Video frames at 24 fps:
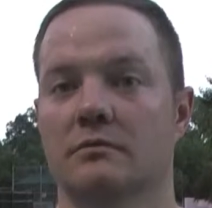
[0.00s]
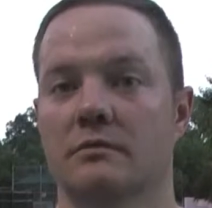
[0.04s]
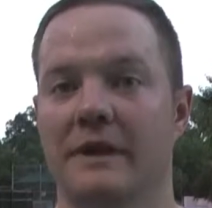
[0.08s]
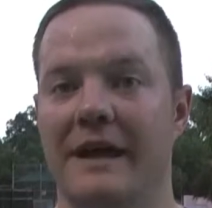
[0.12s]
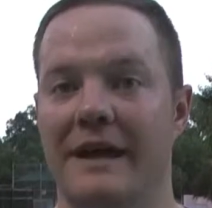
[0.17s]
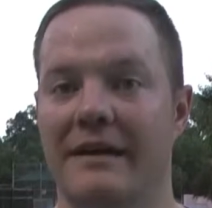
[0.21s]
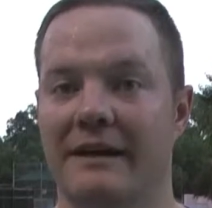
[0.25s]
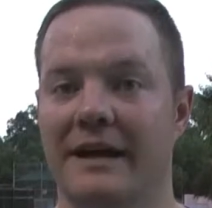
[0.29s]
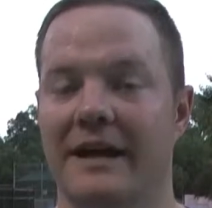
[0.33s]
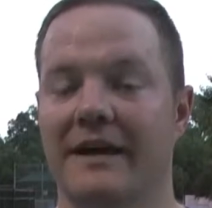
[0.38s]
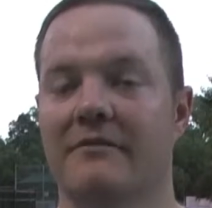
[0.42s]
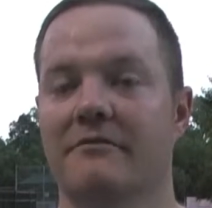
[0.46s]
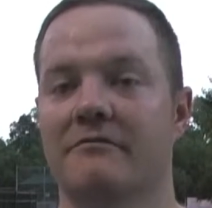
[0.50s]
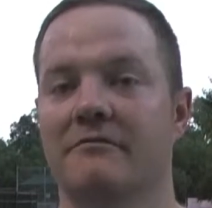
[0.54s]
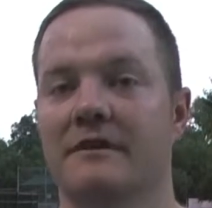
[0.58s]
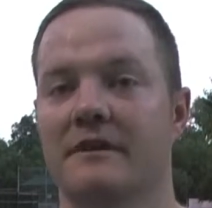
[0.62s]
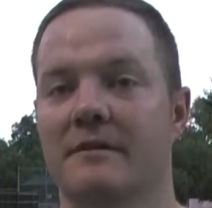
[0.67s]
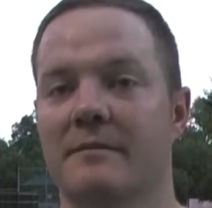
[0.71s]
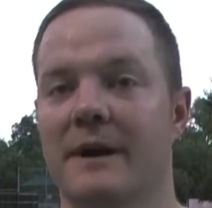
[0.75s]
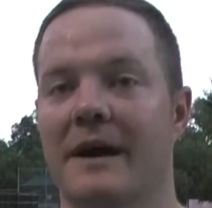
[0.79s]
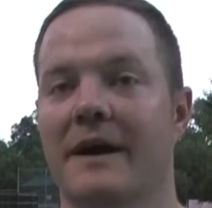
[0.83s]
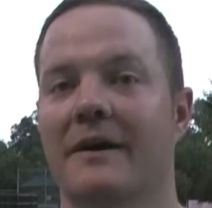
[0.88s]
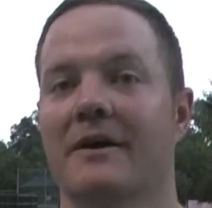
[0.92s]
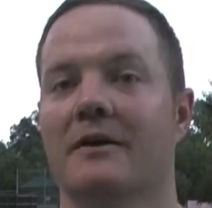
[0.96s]
That kind of
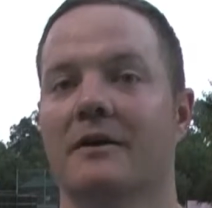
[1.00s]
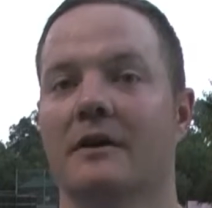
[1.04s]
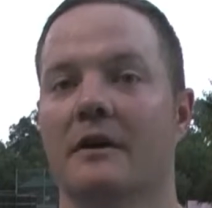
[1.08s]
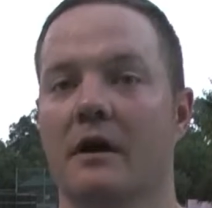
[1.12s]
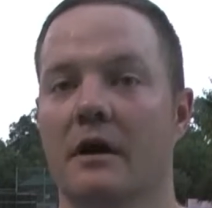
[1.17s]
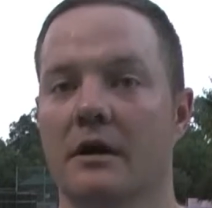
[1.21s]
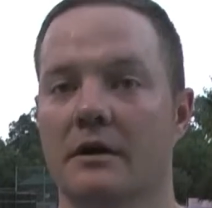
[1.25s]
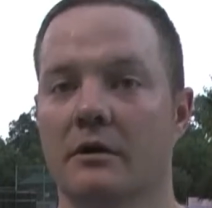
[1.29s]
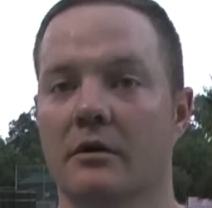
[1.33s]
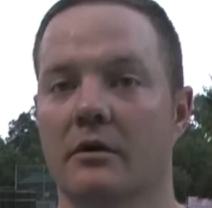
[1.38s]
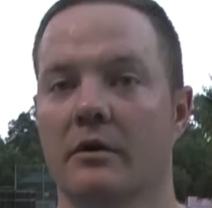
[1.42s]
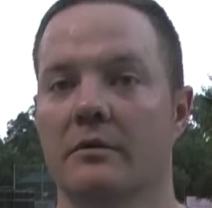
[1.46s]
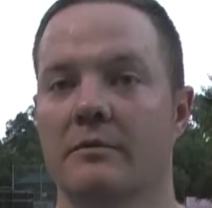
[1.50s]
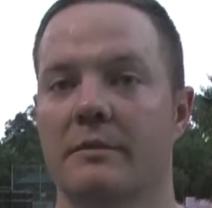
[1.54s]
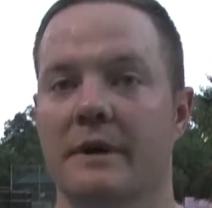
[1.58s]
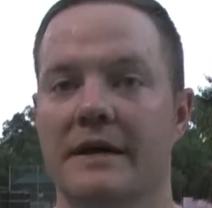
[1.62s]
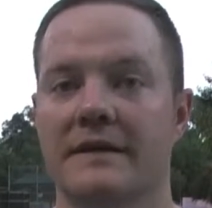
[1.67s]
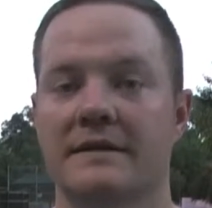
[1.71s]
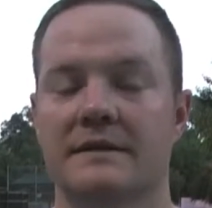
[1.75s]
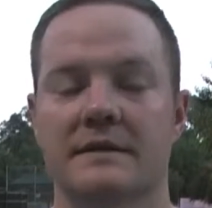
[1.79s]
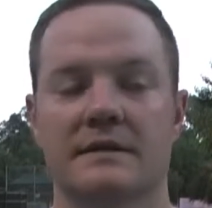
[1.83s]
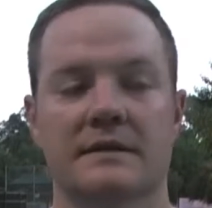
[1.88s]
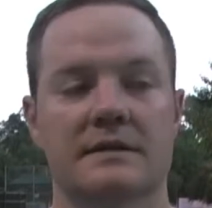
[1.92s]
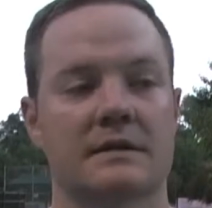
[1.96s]
feedback on an ongoing
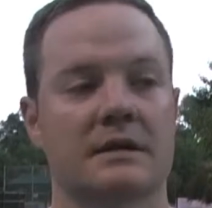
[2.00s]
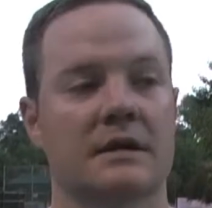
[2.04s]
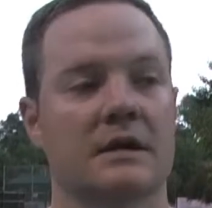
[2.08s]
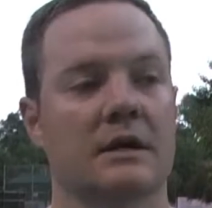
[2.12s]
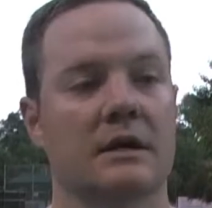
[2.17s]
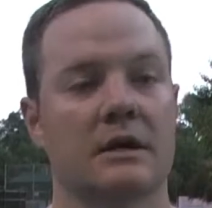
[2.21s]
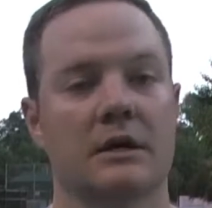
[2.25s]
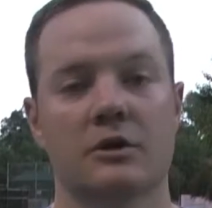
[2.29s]
basis.